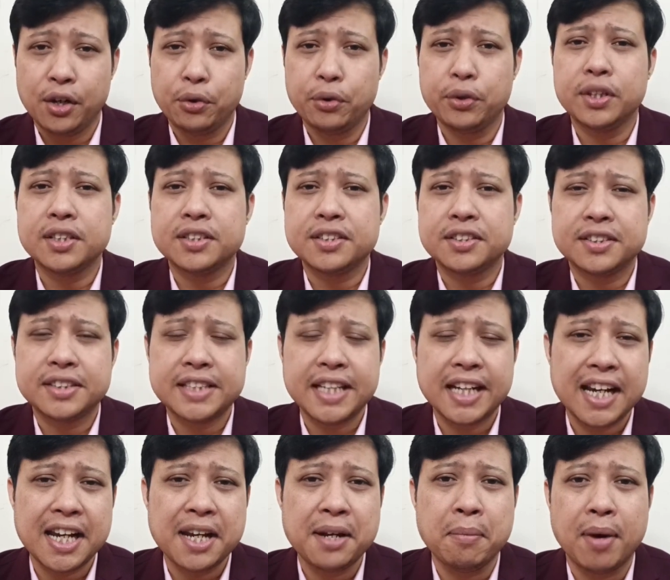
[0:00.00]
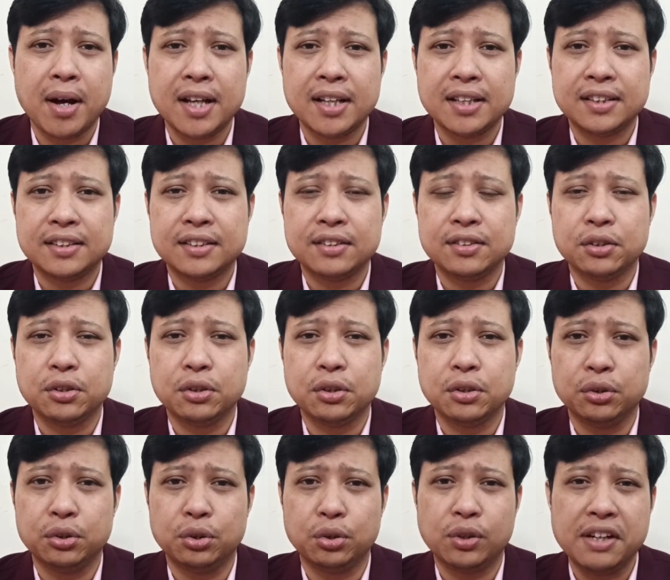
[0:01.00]
During the 2nd month,
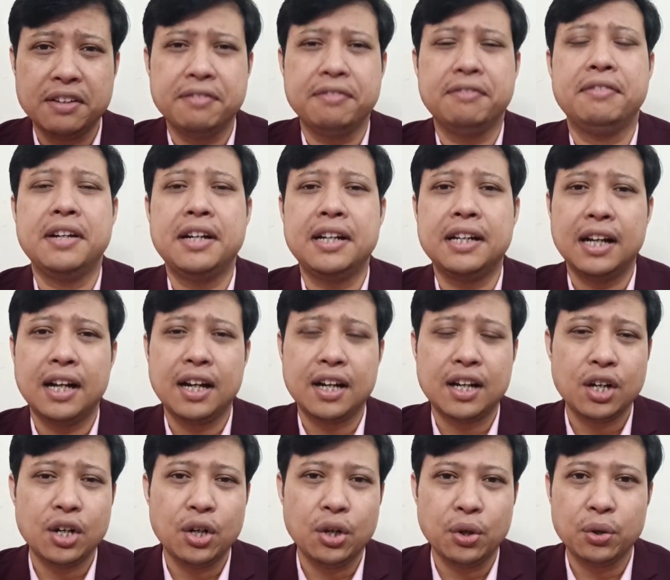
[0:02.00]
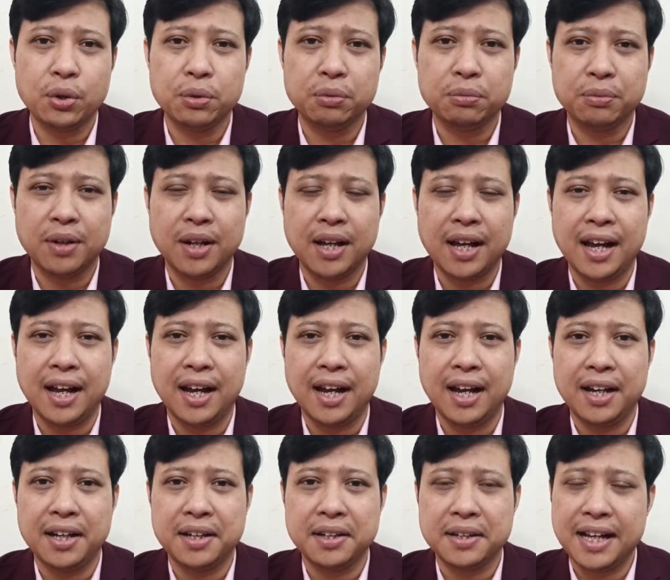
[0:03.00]
though, I felt a little low,
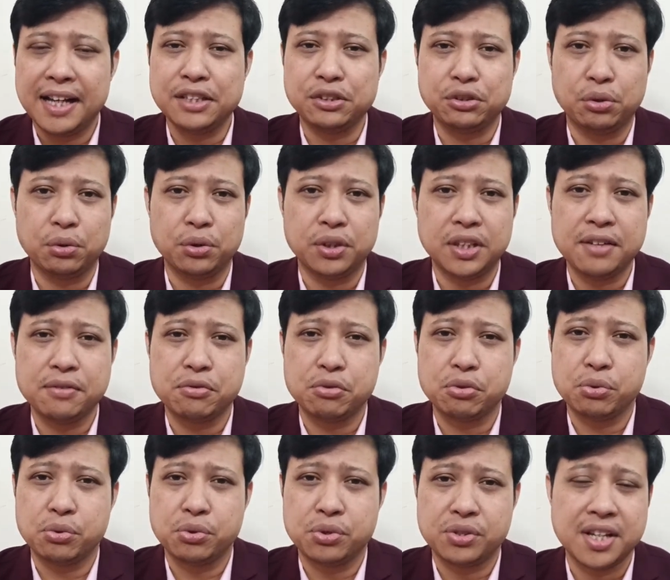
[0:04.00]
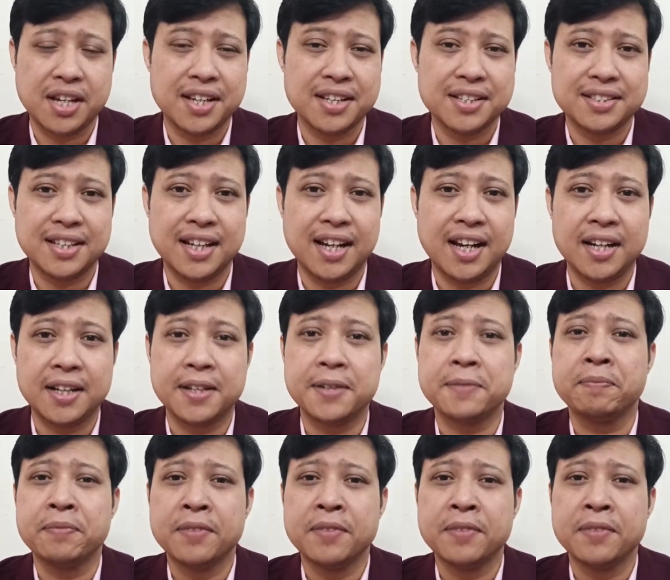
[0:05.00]
and as Gurudev says that